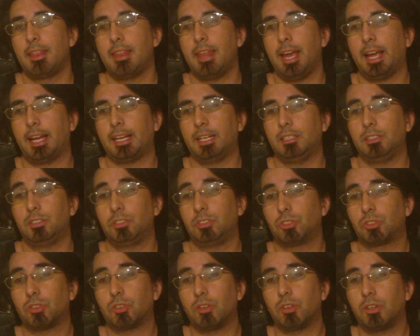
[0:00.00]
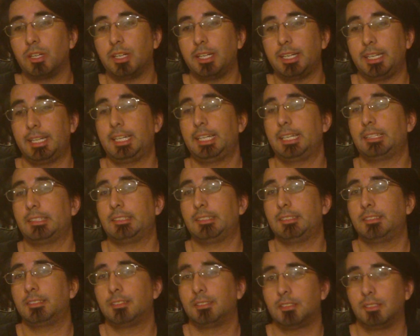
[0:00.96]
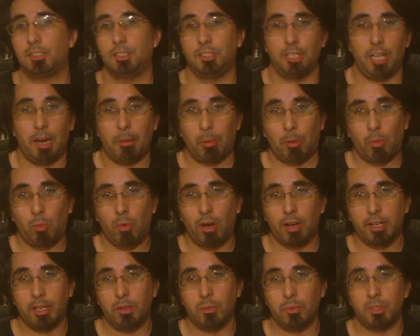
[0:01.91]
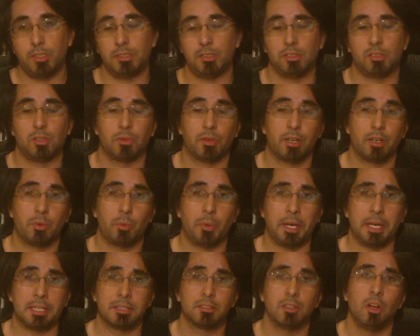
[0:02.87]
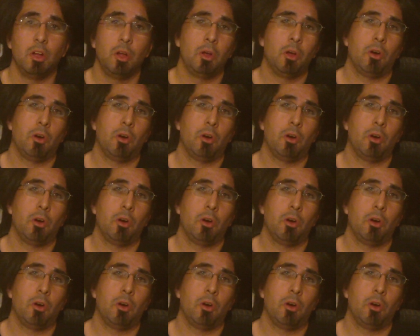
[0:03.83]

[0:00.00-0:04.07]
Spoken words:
that can destroy and kill the Jabberwocky, which is the Red Queen's